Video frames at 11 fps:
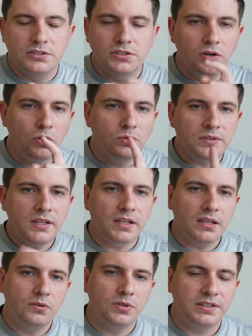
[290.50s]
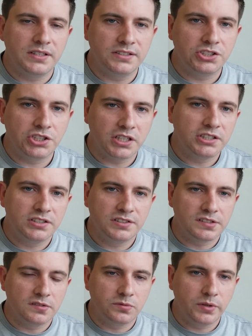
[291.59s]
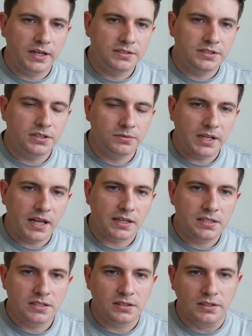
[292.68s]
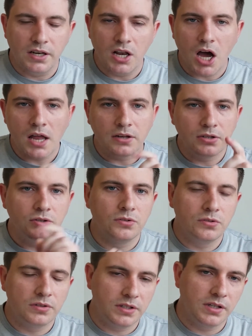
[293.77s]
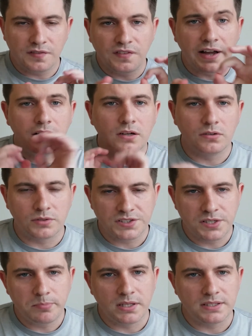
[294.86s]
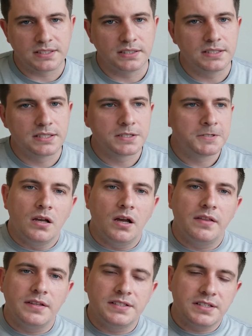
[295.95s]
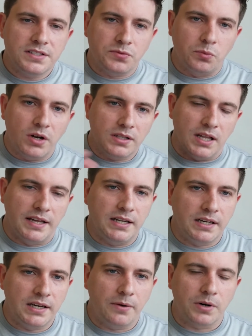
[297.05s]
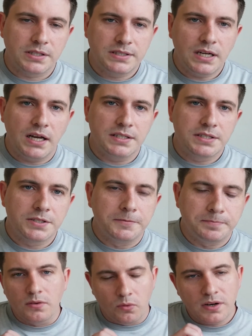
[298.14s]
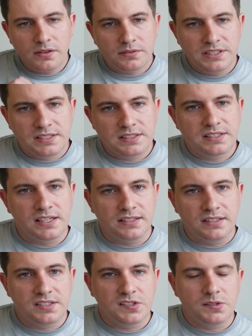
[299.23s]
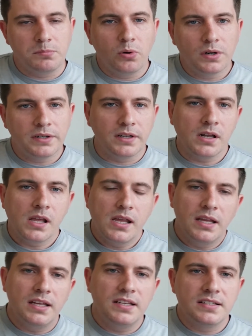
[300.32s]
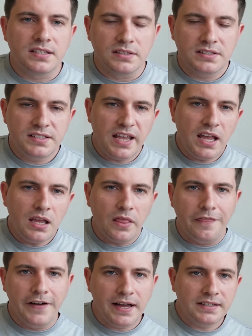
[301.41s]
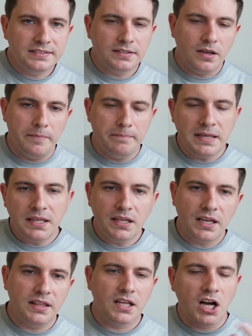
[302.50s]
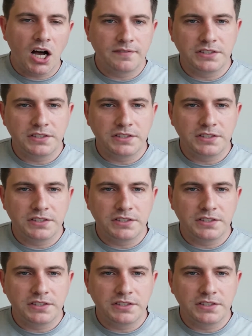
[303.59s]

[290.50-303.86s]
only with the instructions of where to go next, not who the final recipient is. This is what Lightning Network does. One of the reasons that this is important is, say that me and the coffee